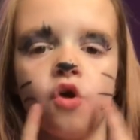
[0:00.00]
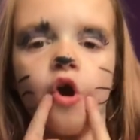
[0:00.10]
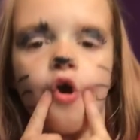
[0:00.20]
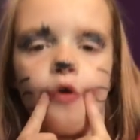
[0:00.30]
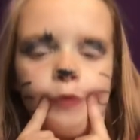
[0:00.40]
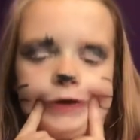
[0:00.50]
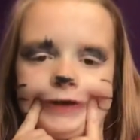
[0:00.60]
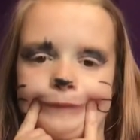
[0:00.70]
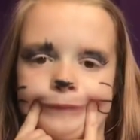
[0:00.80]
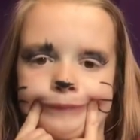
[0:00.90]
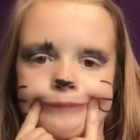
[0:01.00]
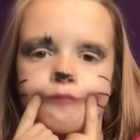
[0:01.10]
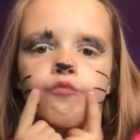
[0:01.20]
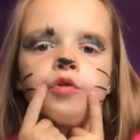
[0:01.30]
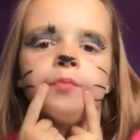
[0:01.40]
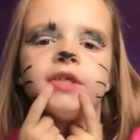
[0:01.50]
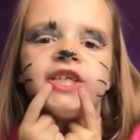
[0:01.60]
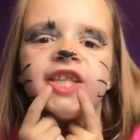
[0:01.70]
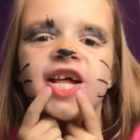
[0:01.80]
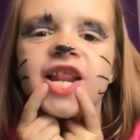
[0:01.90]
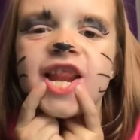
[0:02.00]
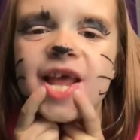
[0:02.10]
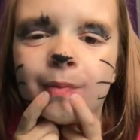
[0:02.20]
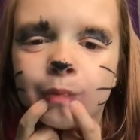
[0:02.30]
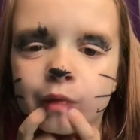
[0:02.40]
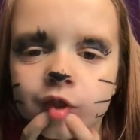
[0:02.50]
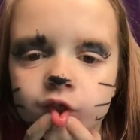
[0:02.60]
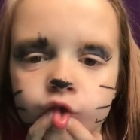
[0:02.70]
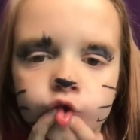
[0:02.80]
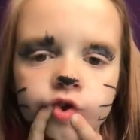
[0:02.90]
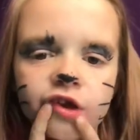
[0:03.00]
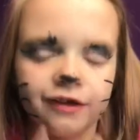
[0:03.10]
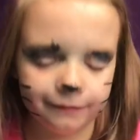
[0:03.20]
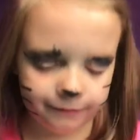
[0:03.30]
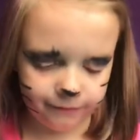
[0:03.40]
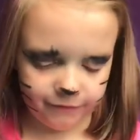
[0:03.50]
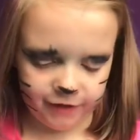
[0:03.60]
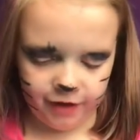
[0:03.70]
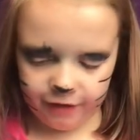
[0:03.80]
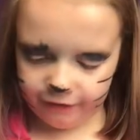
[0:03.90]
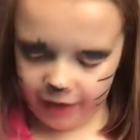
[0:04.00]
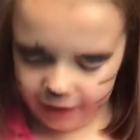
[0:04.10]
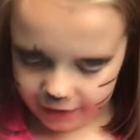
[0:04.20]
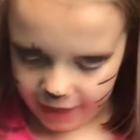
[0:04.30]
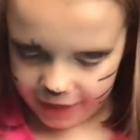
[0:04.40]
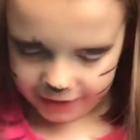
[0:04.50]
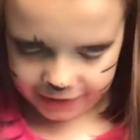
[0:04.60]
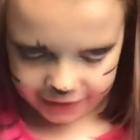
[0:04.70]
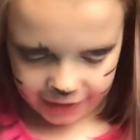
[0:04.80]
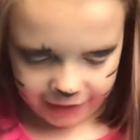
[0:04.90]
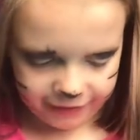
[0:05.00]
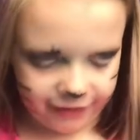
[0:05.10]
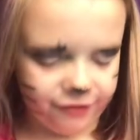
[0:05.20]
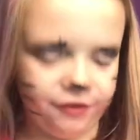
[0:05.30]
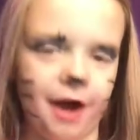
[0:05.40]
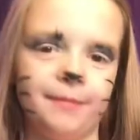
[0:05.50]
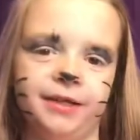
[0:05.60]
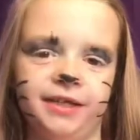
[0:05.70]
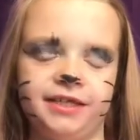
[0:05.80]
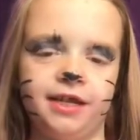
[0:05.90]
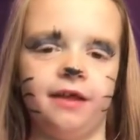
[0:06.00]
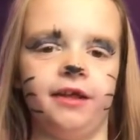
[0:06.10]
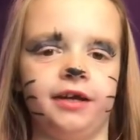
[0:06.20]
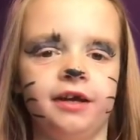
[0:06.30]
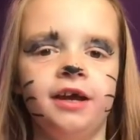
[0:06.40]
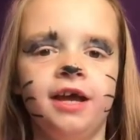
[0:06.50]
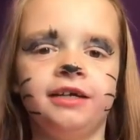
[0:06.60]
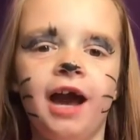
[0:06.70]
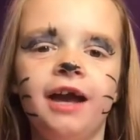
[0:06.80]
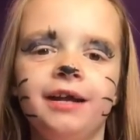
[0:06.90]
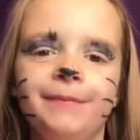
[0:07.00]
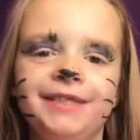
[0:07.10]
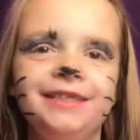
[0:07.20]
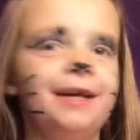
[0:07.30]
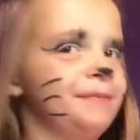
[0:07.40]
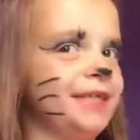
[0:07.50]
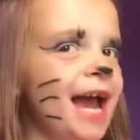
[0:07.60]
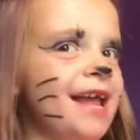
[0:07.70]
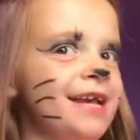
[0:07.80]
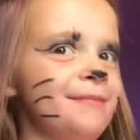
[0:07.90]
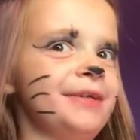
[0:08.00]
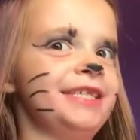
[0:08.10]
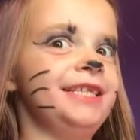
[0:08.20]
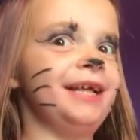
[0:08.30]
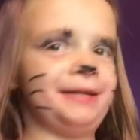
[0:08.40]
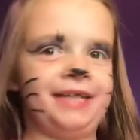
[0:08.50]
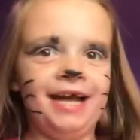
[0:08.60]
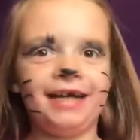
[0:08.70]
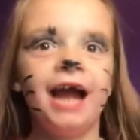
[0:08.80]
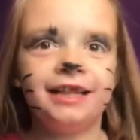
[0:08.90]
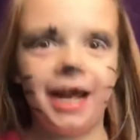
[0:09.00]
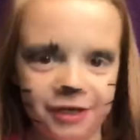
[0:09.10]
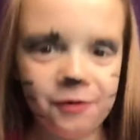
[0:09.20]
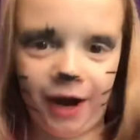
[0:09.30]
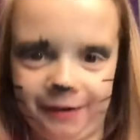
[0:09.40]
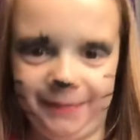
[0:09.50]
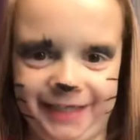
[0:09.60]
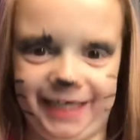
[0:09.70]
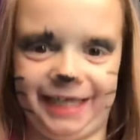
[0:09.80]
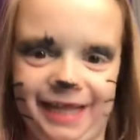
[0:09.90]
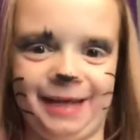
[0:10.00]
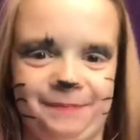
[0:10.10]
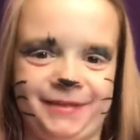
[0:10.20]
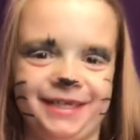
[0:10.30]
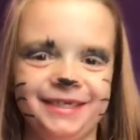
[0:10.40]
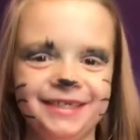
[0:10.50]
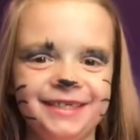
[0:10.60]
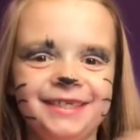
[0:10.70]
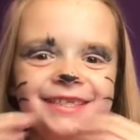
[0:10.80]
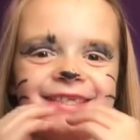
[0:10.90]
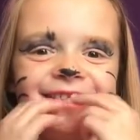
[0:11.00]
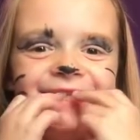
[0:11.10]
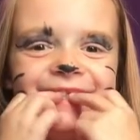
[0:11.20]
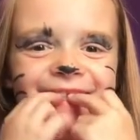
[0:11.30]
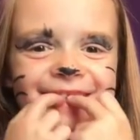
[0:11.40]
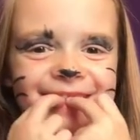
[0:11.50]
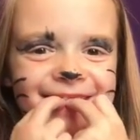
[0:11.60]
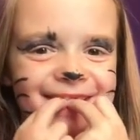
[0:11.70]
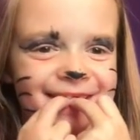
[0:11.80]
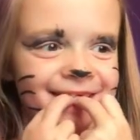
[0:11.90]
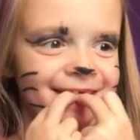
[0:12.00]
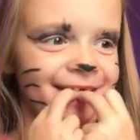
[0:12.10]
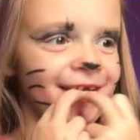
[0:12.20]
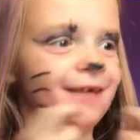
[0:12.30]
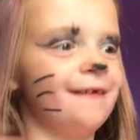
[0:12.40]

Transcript: Oh wait, we're missing the lips. Right, guys? I think you commented this down like, Kyla, you're missing lips. Kyla, you're missing the lips. Kyla, you are missing the lips. Okay.